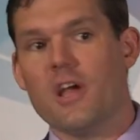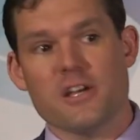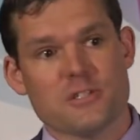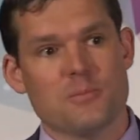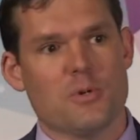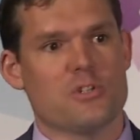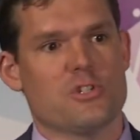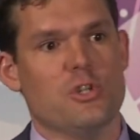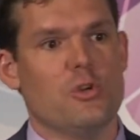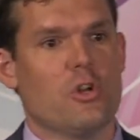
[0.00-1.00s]
customers
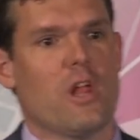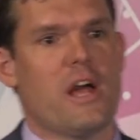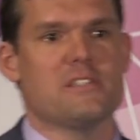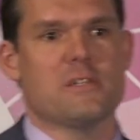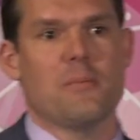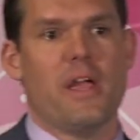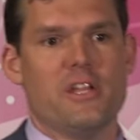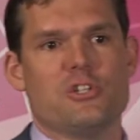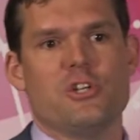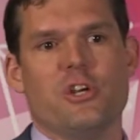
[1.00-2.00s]
and utilizing my
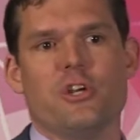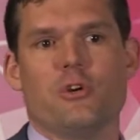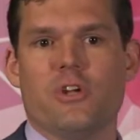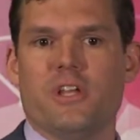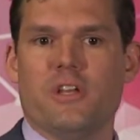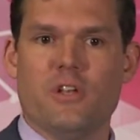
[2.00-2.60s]
engineering degree,